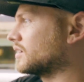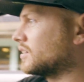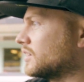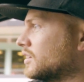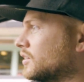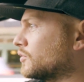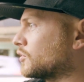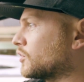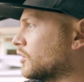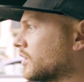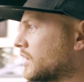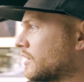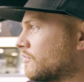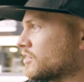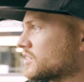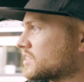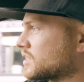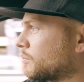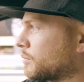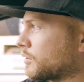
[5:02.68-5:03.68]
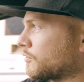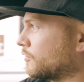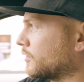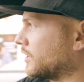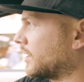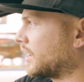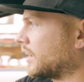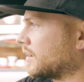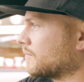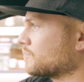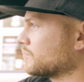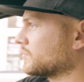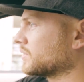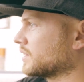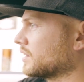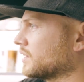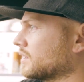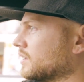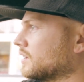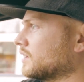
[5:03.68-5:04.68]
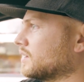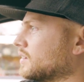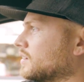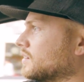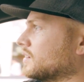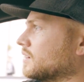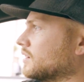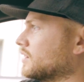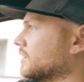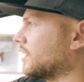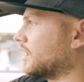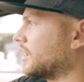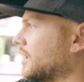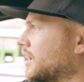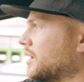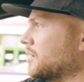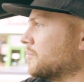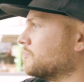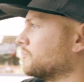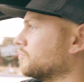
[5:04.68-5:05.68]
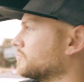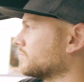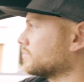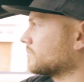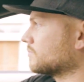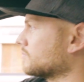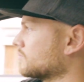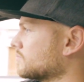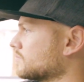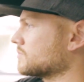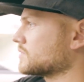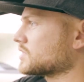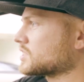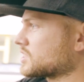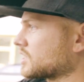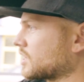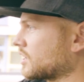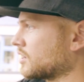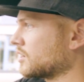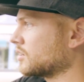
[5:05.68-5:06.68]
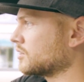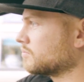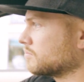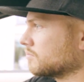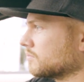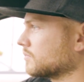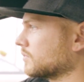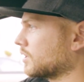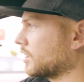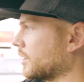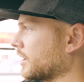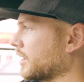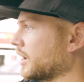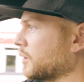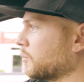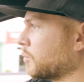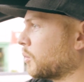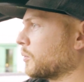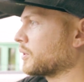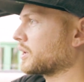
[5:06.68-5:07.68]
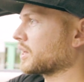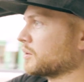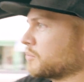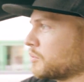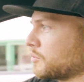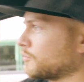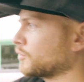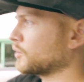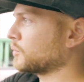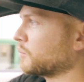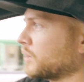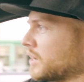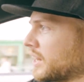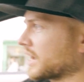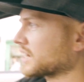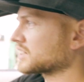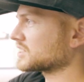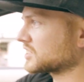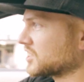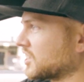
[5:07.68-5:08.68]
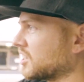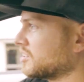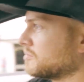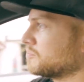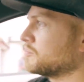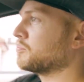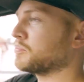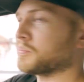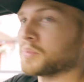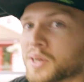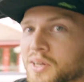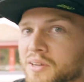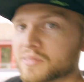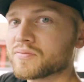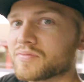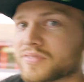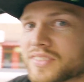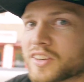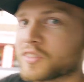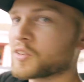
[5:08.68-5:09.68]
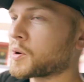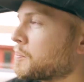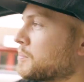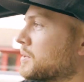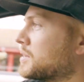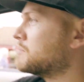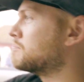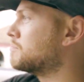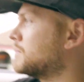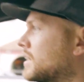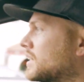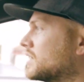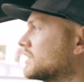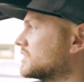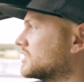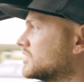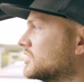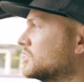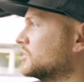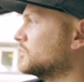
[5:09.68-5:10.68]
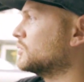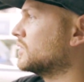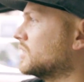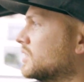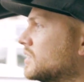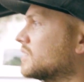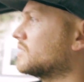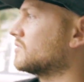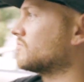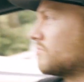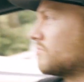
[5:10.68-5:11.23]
you've got to give it something for that. So I don't know what we're going to be filming next time, but remember to